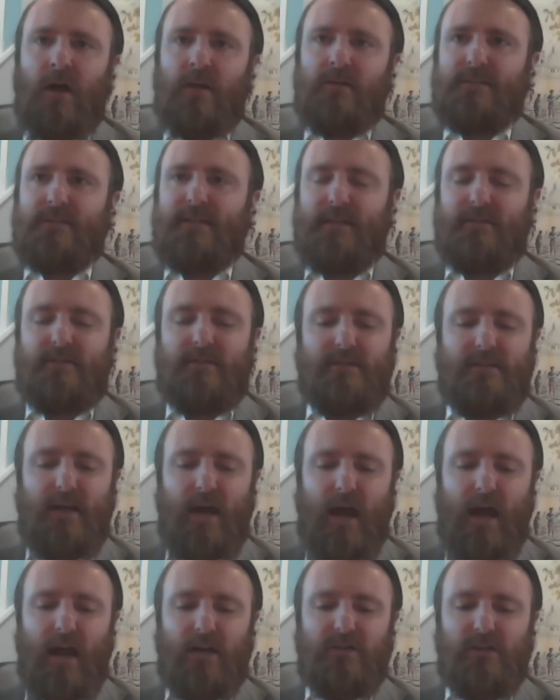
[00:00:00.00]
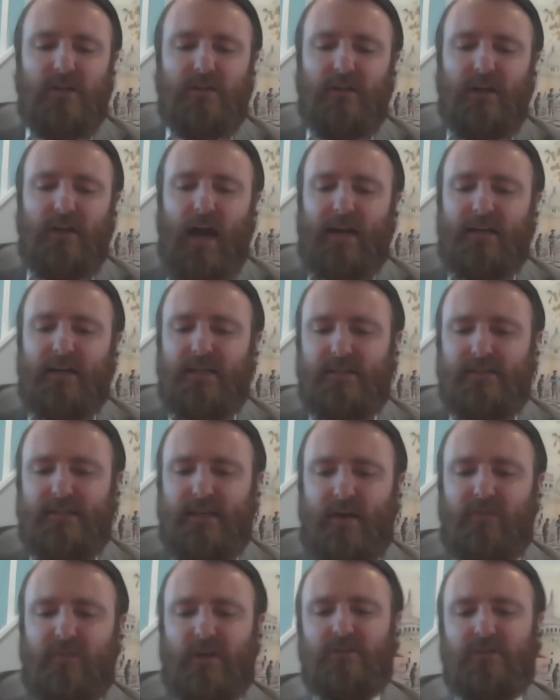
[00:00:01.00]
To set the stage, in the
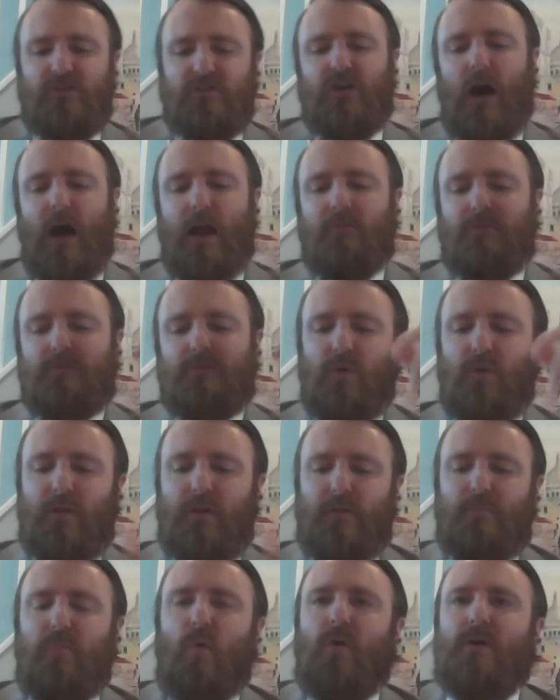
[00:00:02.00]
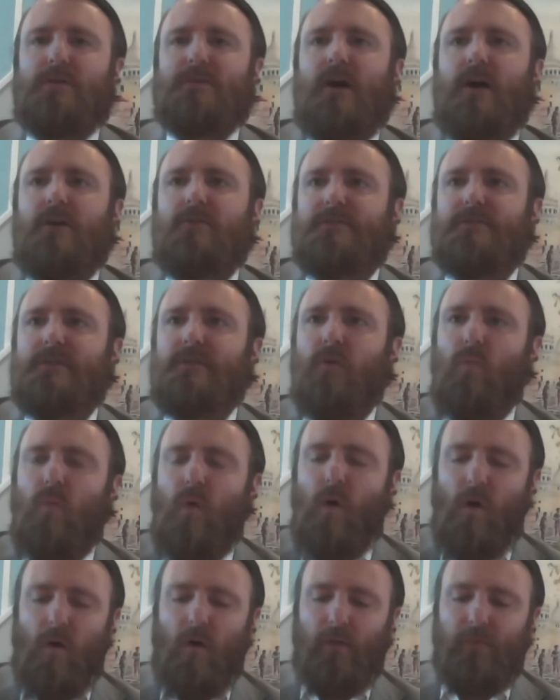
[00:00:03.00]
1970s, China was one of the poorest countries in the
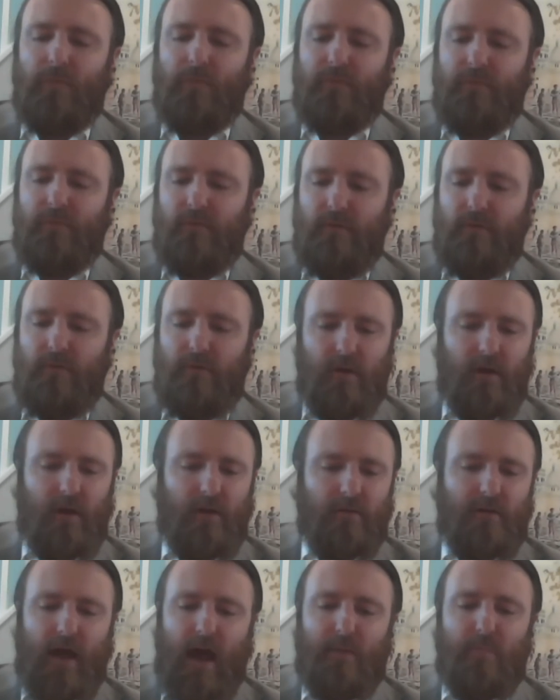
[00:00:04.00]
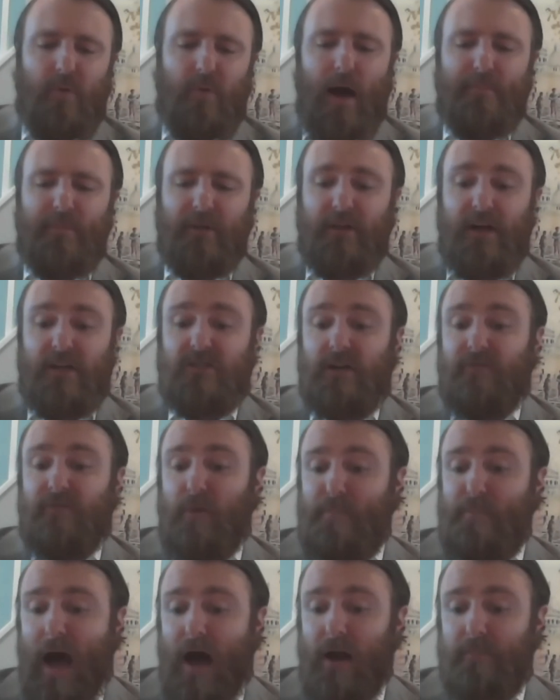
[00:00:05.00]
world it had a population of
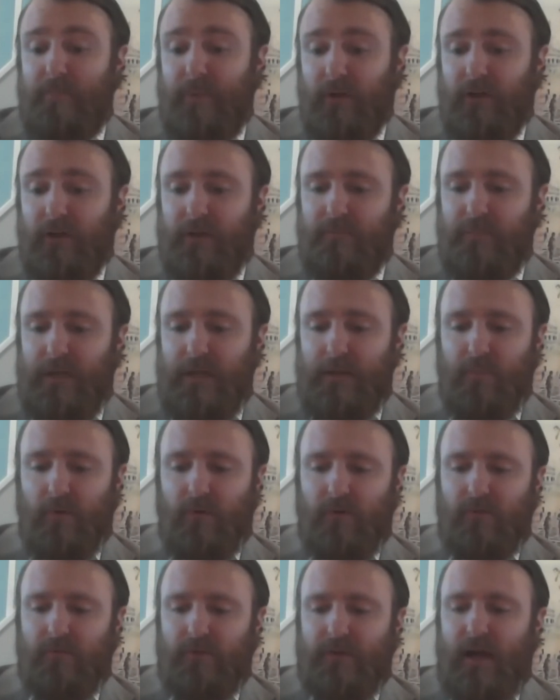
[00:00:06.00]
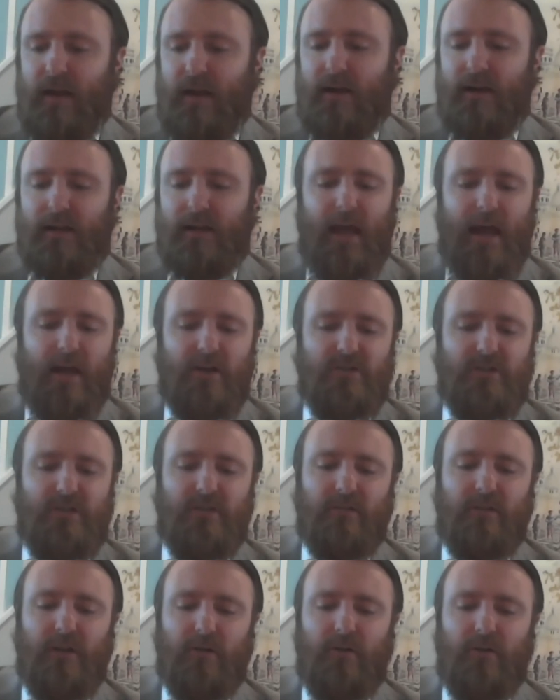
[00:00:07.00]
about a billion people, yet it engaged
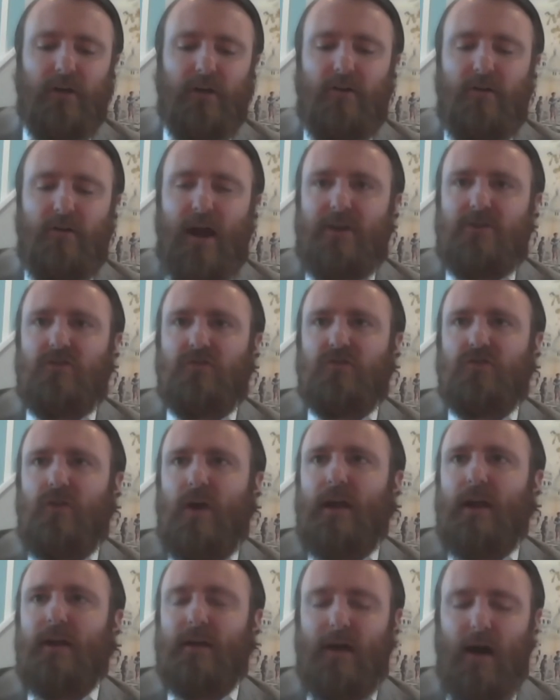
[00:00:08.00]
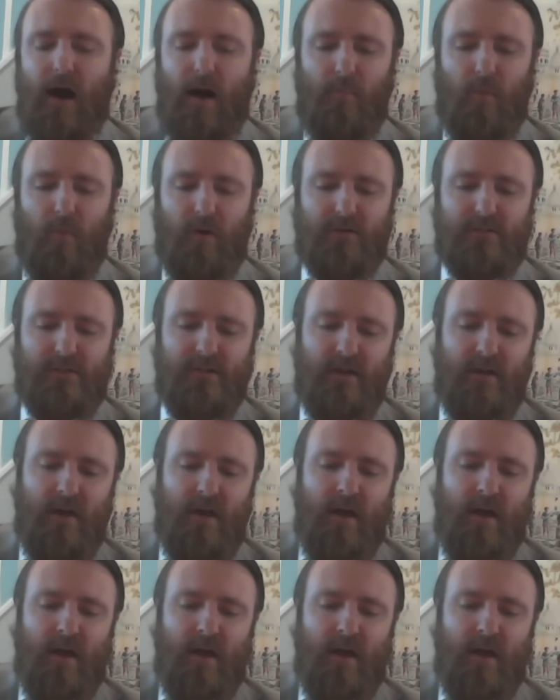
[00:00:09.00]
in little international trade and commerce.